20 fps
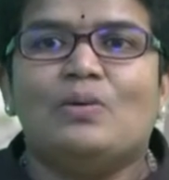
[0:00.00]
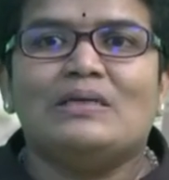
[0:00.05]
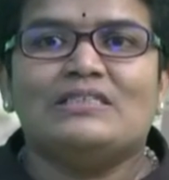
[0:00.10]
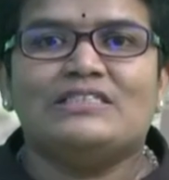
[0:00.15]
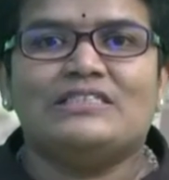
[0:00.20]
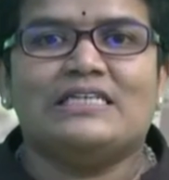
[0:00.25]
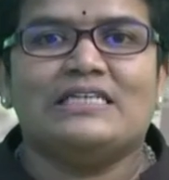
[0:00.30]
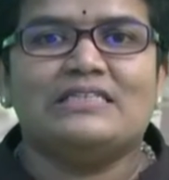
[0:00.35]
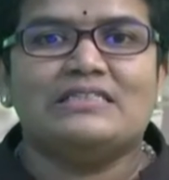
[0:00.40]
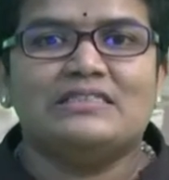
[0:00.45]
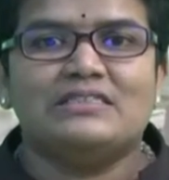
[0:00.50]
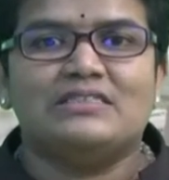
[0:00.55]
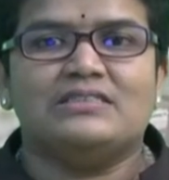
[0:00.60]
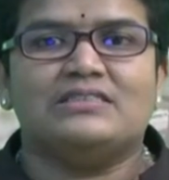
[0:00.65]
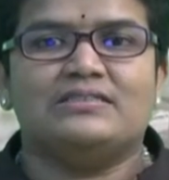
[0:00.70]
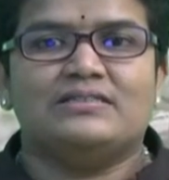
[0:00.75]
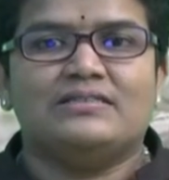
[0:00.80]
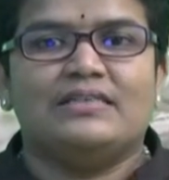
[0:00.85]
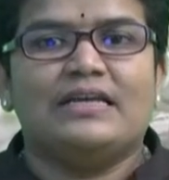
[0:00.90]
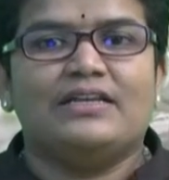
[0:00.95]
what
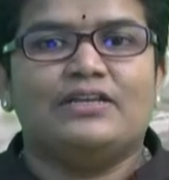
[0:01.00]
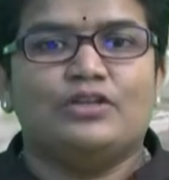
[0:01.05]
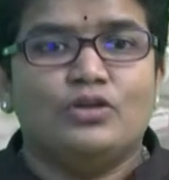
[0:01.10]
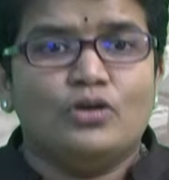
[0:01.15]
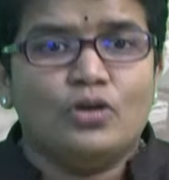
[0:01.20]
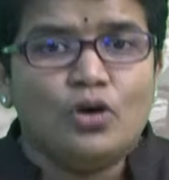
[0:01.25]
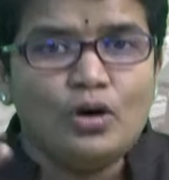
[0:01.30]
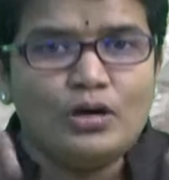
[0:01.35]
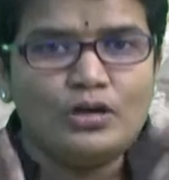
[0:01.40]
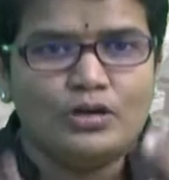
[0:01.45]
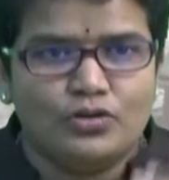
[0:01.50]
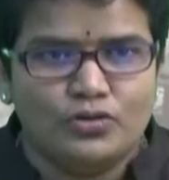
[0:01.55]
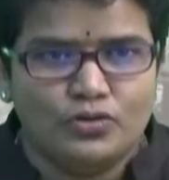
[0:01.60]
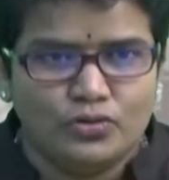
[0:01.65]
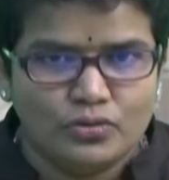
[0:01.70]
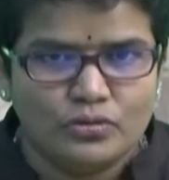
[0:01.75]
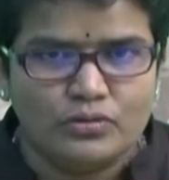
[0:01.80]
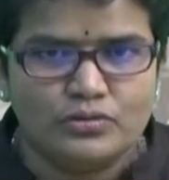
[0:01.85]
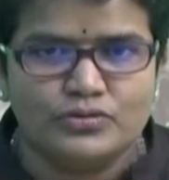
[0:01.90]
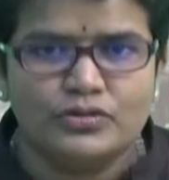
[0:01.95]
channels that you're going to
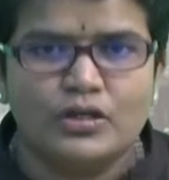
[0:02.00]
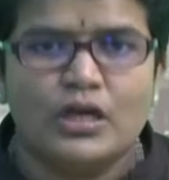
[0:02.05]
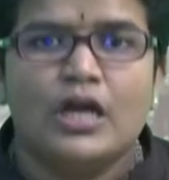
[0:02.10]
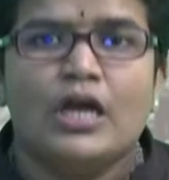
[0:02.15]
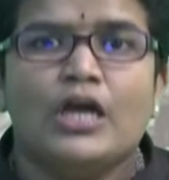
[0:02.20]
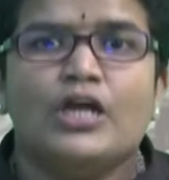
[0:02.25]
use